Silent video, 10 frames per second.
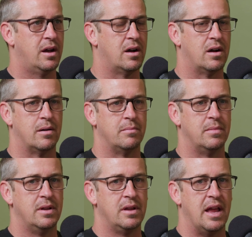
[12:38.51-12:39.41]

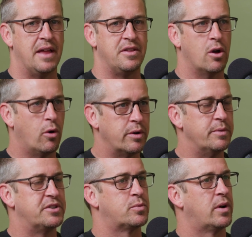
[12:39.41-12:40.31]
And the only
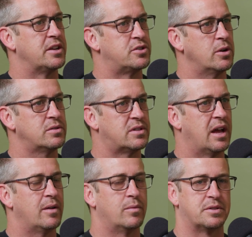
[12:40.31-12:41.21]
reason why I chose
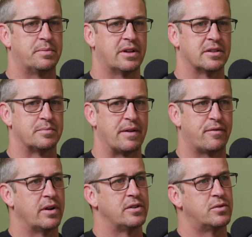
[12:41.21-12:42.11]
that was because my
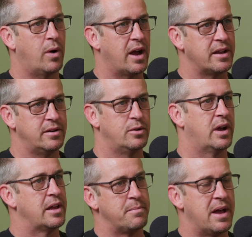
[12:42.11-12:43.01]
friend Dwight,
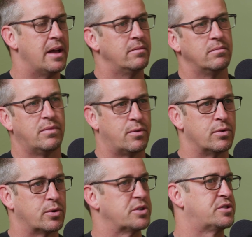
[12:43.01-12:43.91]
who I had met
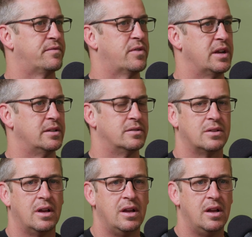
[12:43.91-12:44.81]
through Christian
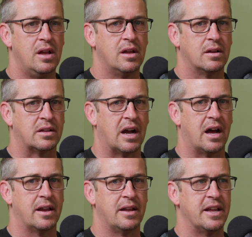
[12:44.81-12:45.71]
friends,
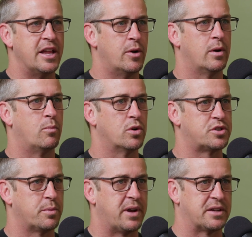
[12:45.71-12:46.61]
got an interim
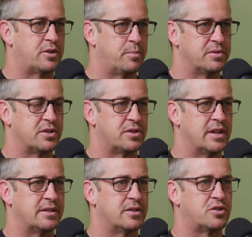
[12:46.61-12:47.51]
worship pastor
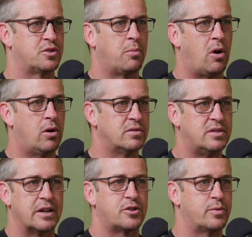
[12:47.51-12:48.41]
position at this small
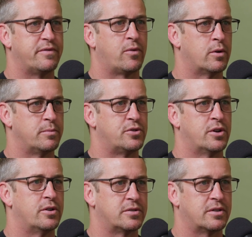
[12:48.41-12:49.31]
Dutch Reformed
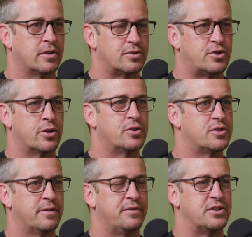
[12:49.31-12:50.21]
church called
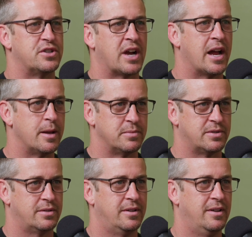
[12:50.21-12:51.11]
Church of the
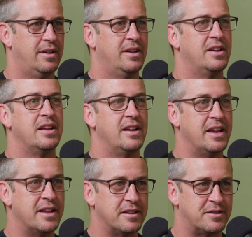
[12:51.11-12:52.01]
Chimes
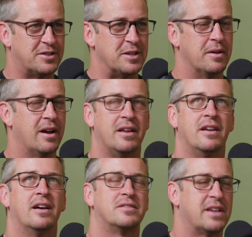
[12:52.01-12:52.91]
in San
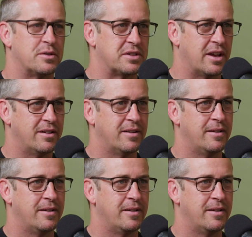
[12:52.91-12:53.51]
Jose.